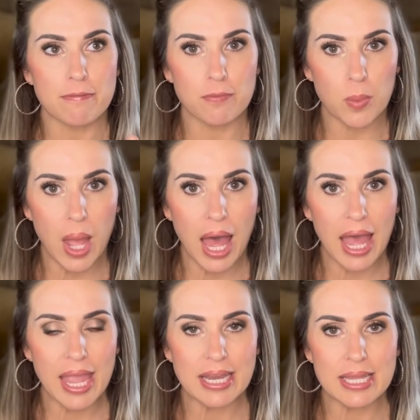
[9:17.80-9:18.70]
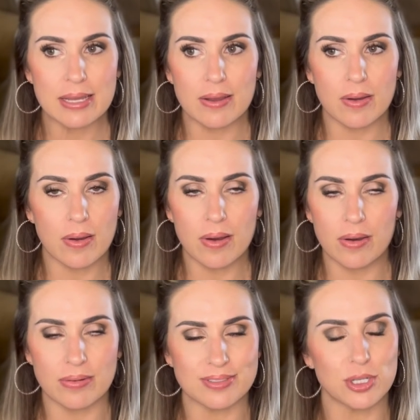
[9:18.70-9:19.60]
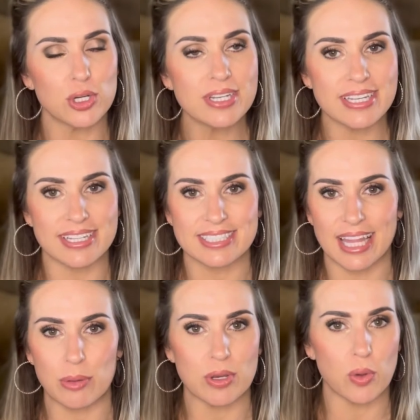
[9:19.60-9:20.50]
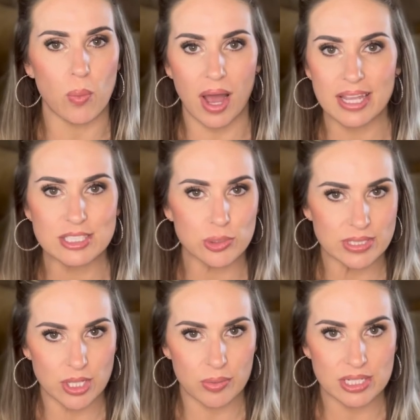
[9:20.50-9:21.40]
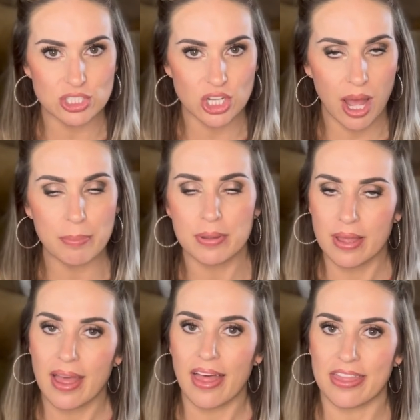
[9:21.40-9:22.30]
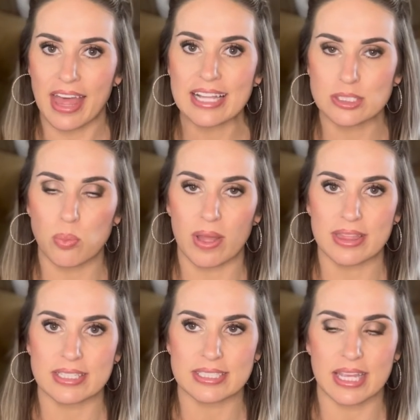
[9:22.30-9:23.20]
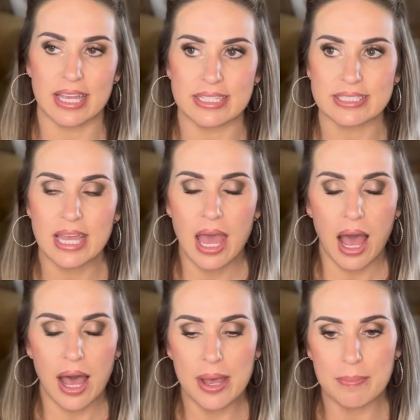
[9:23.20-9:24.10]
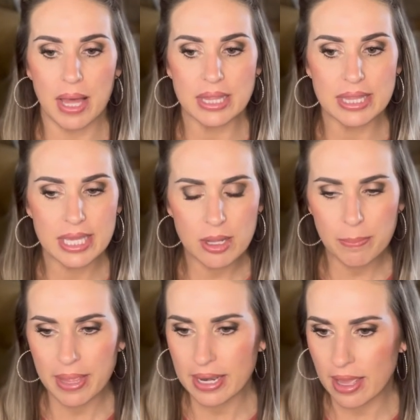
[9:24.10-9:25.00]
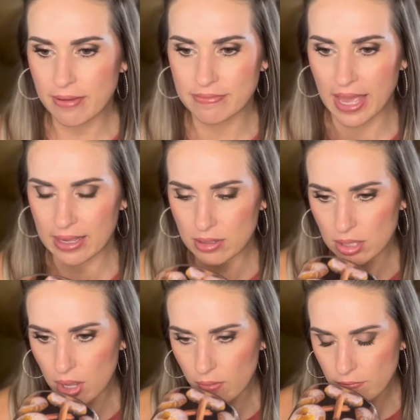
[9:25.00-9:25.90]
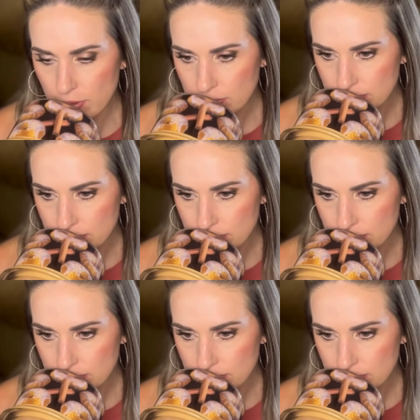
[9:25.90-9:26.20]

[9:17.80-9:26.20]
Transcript: fried, oh goodness, like when you walk into a donut shop, that's what this is. Um, a little bit of that clove